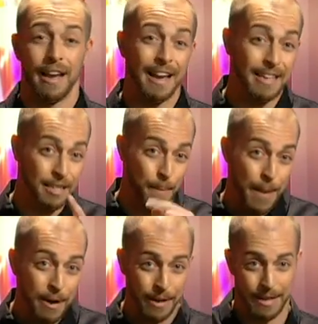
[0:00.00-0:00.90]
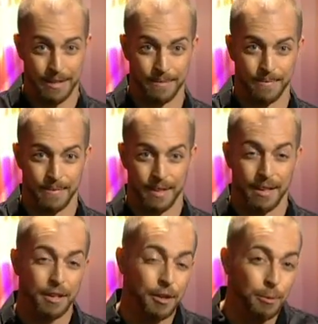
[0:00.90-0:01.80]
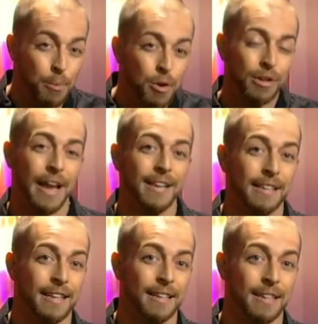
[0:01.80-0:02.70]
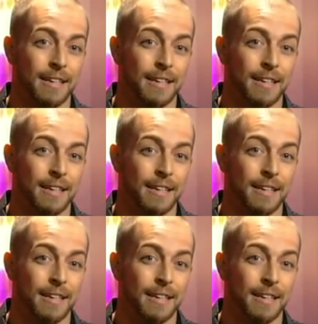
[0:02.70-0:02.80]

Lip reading: And as an American, you're more likely